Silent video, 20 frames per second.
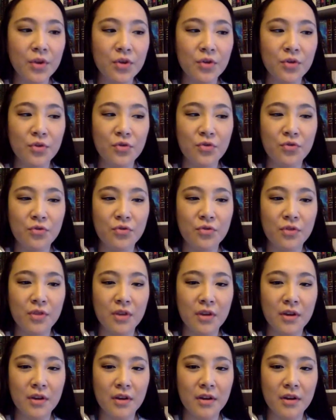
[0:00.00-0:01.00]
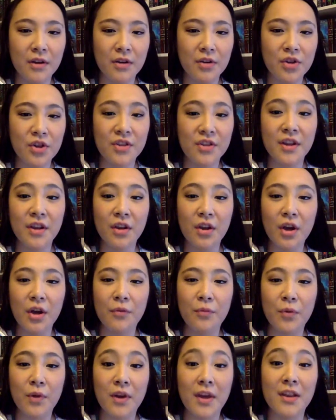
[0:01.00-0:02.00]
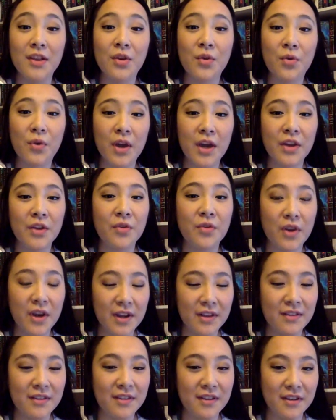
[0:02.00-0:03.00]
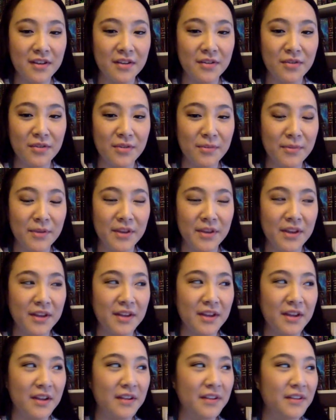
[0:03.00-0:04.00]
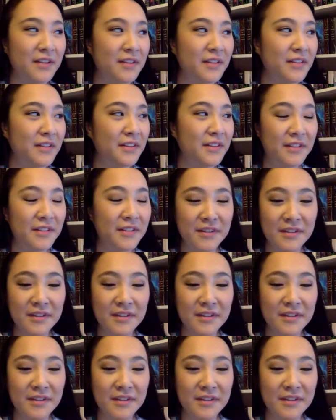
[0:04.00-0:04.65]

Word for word: to uh she's in love with his great grandson or something like that. See,